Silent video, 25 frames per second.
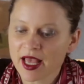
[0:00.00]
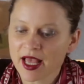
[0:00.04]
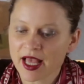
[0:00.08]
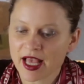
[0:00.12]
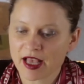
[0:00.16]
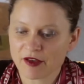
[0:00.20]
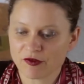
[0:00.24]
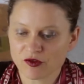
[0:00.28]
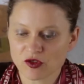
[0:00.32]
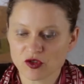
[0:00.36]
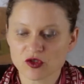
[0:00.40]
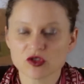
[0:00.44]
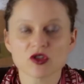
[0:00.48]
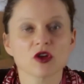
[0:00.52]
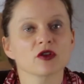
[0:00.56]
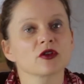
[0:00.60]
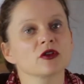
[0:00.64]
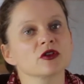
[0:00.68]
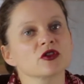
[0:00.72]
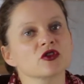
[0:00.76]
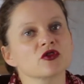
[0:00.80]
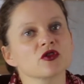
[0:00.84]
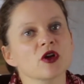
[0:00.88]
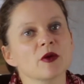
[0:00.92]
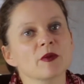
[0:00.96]
after
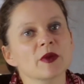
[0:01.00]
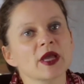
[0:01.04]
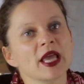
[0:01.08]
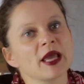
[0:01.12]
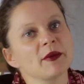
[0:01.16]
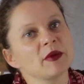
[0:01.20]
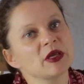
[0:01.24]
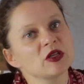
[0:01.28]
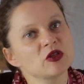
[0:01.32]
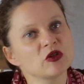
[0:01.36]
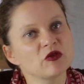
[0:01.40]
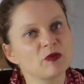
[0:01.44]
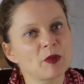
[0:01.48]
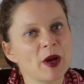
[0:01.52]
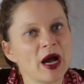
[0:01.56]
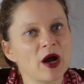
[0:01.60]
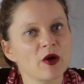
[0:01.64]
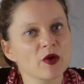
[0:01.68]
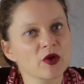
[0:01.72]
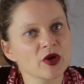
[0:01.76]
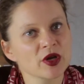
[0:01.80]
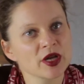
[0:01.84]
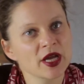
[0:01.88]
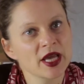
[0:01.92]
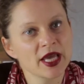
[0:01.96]
Donald Trump came into
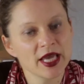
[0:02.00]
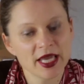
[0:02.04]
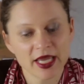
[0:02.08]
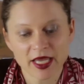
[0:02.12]
power